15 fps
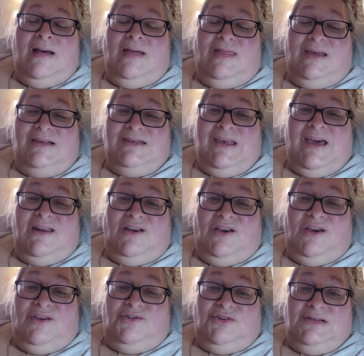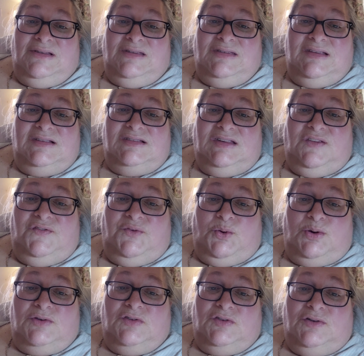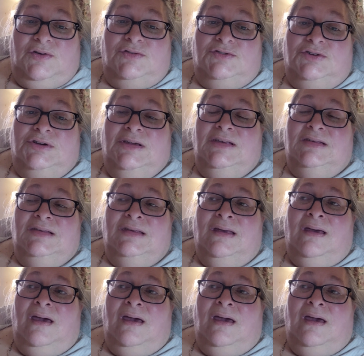that's had 164 surgeries